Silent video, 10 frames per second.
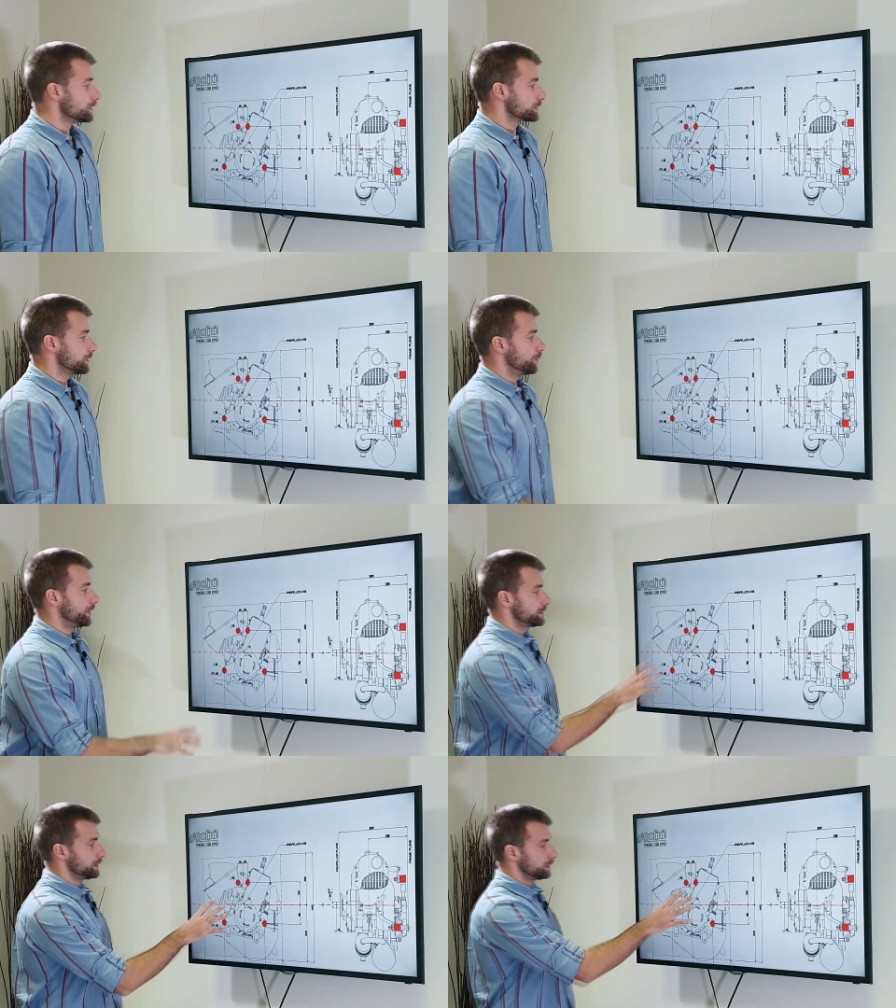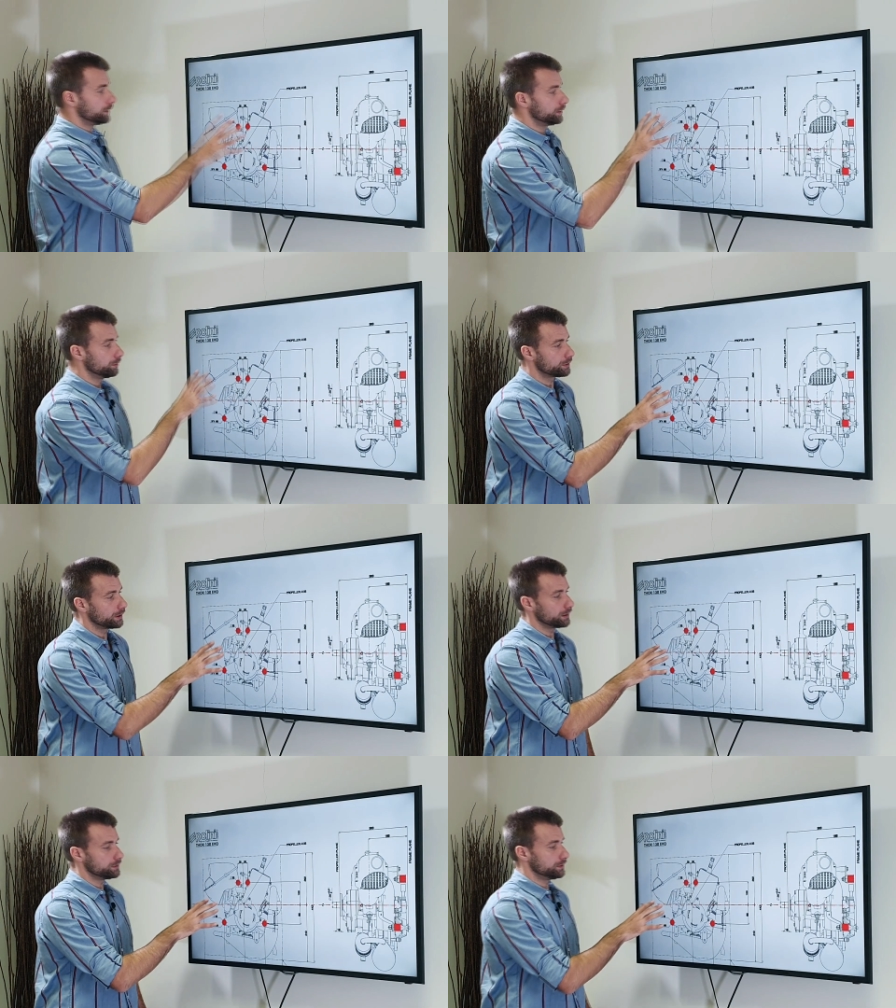So basically
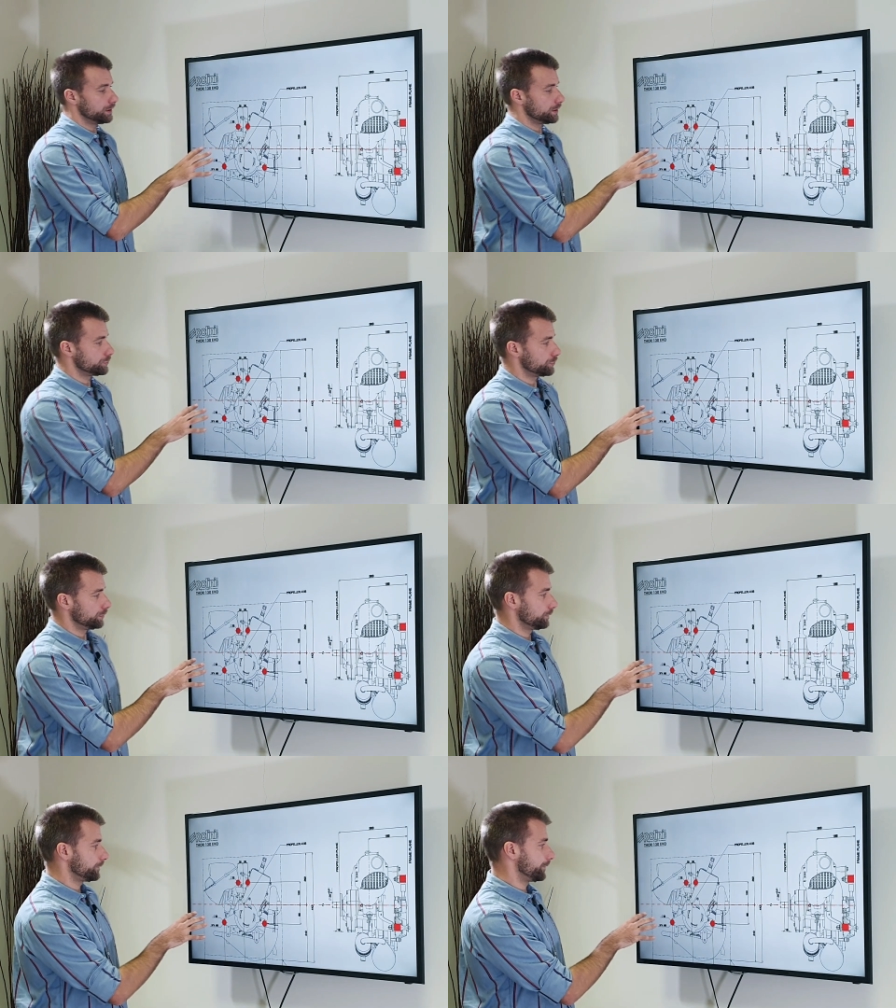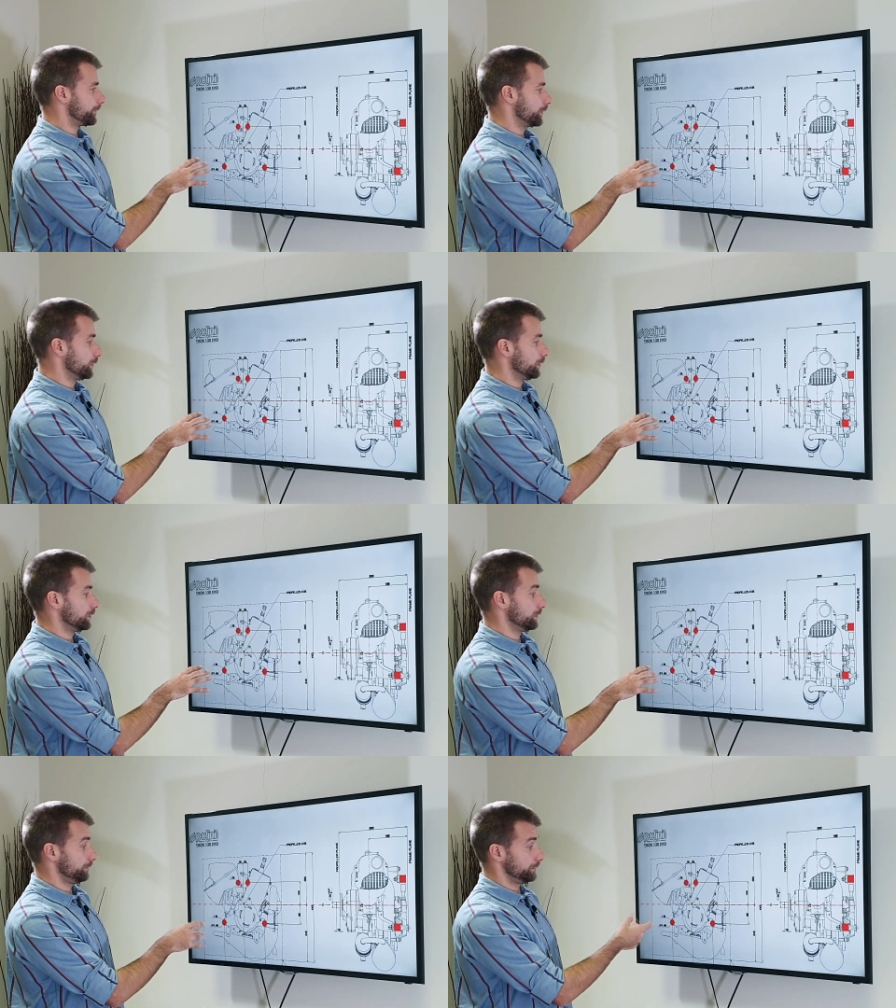looking at the engine
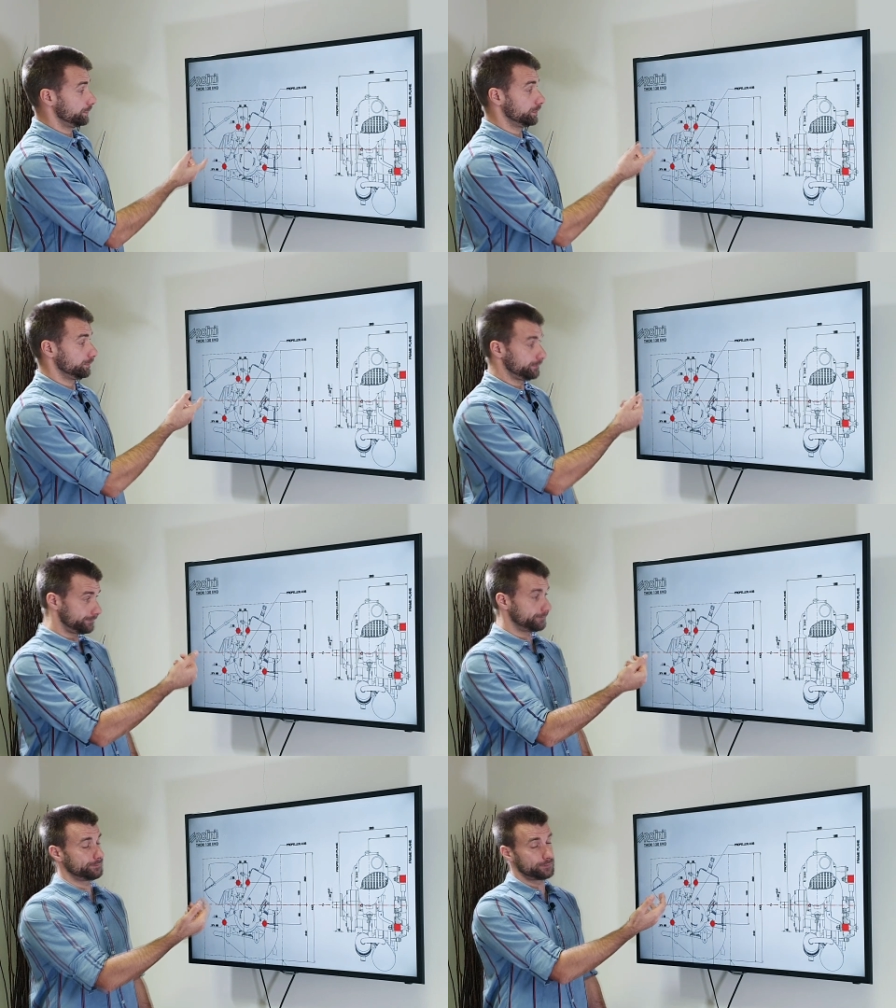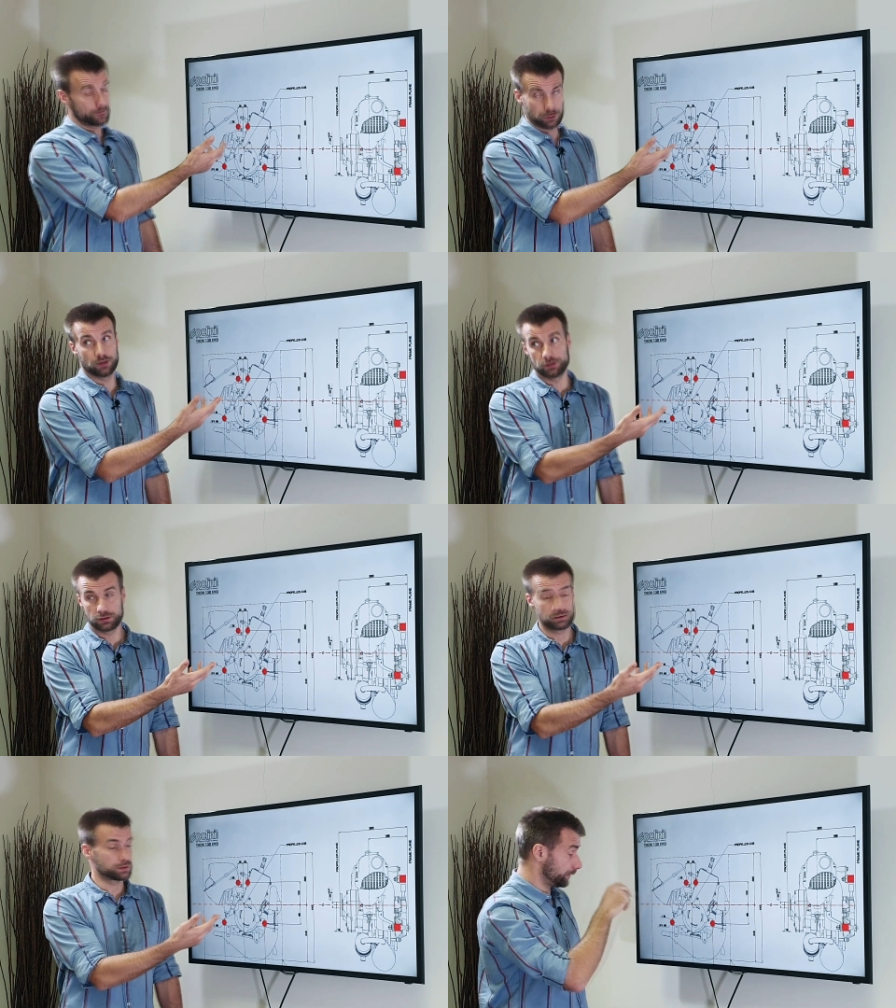from the
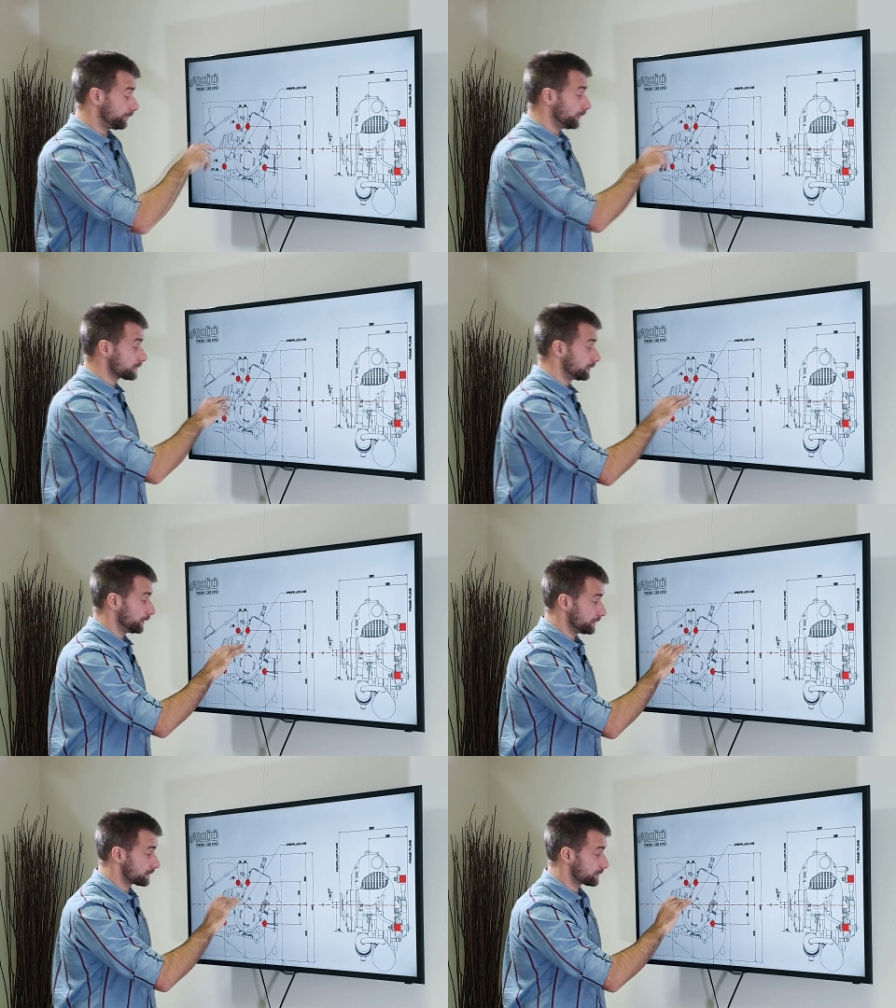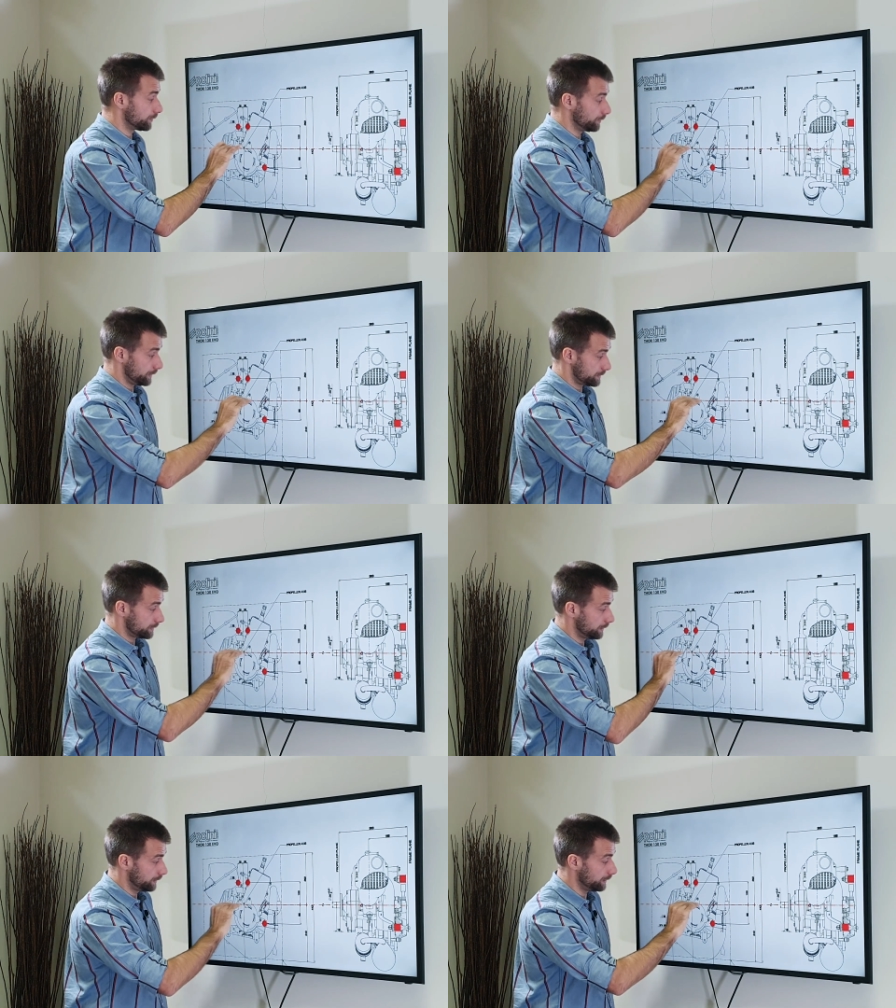front, thrust line is, some, is
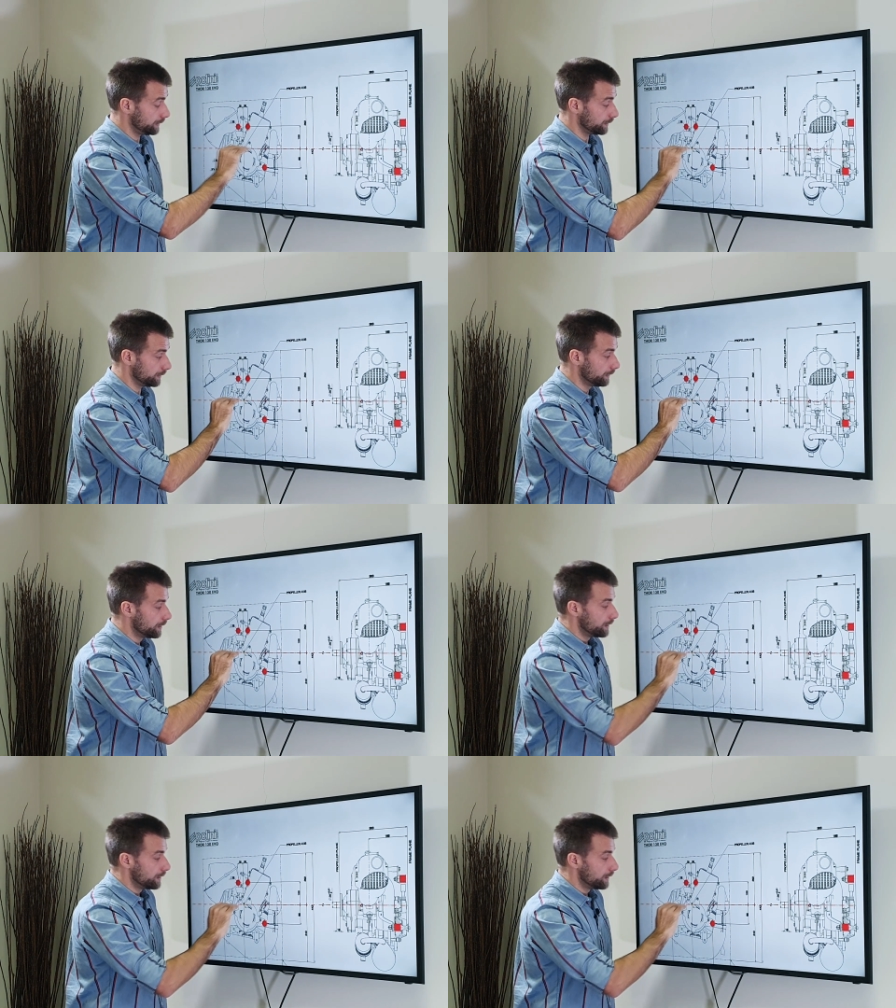here,